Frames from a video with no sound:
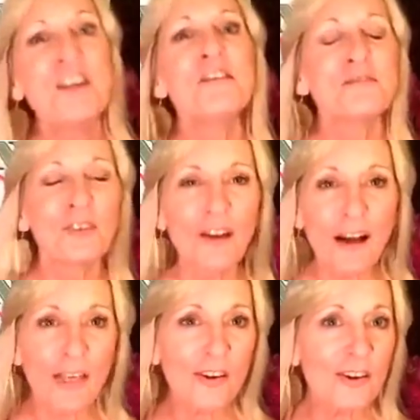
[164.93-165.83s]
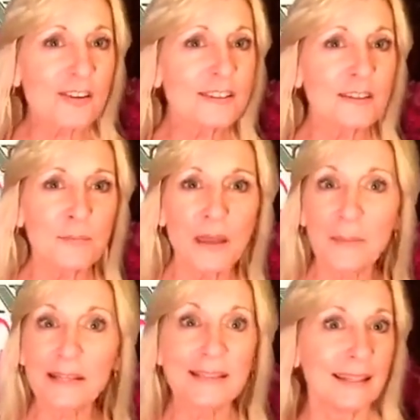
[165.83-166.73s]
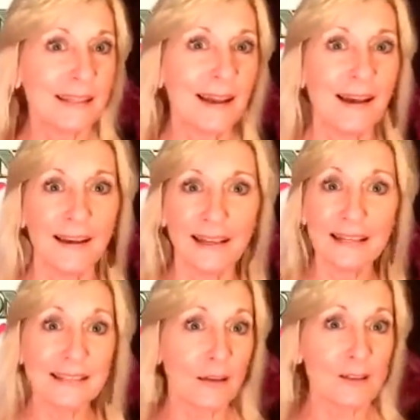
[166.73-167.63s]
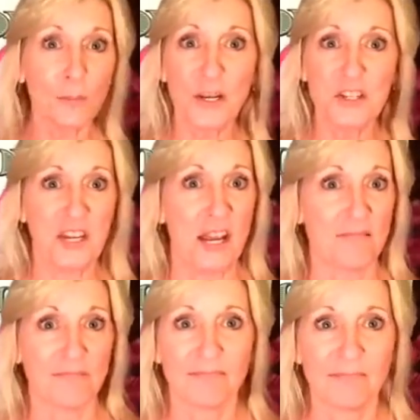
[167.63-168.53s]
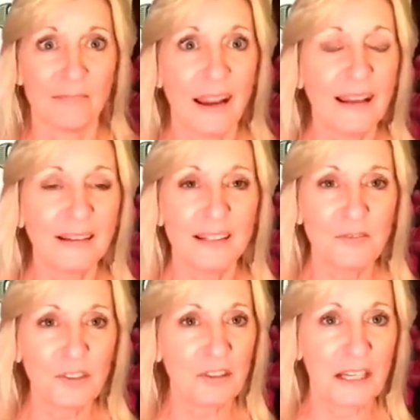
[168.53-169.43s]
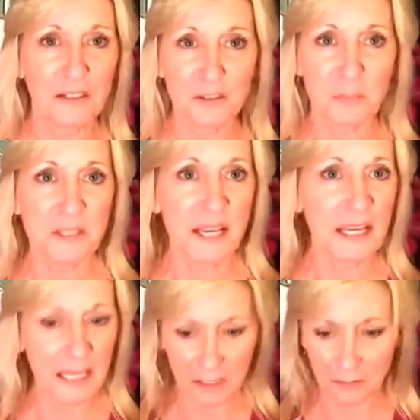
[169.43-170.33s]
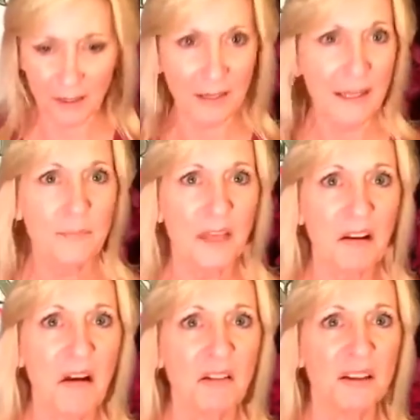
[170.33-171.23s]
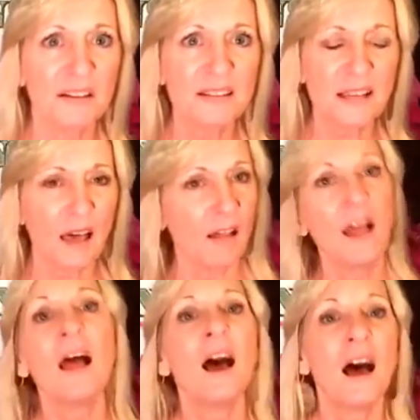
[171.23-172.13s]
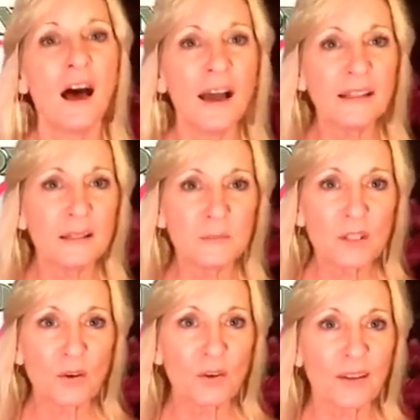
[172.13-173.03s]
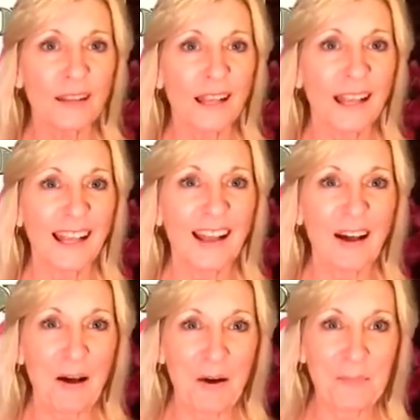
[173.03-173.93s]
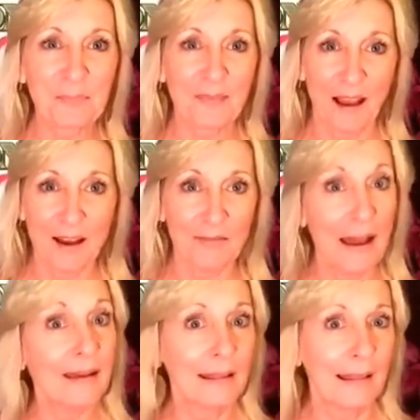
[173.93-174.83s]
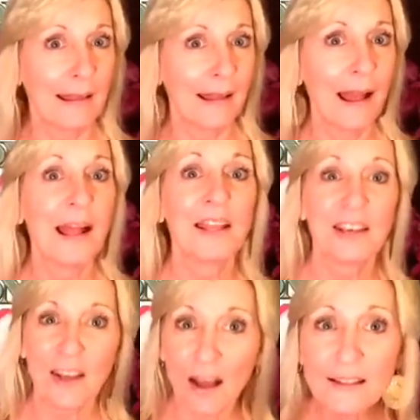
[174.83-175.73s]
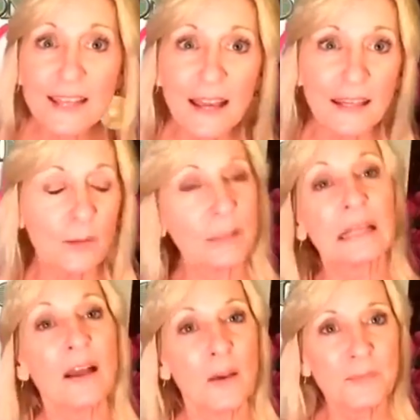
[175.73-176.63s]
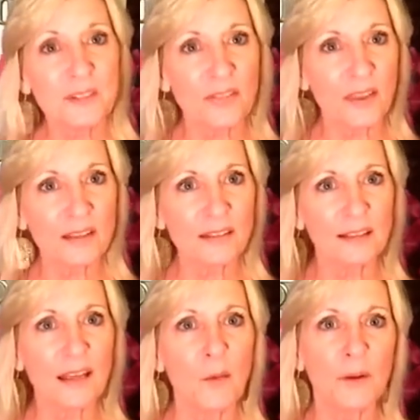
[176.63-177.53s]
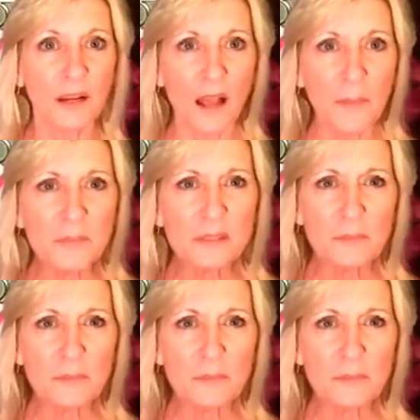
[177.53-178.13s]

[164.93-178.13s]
For others, maybe it's an Excel spreadsheet. Right? If you're like super techie and you got to keep that all on Excel. I am totally, ironically, non-techie when it comes to things like that. When it comes to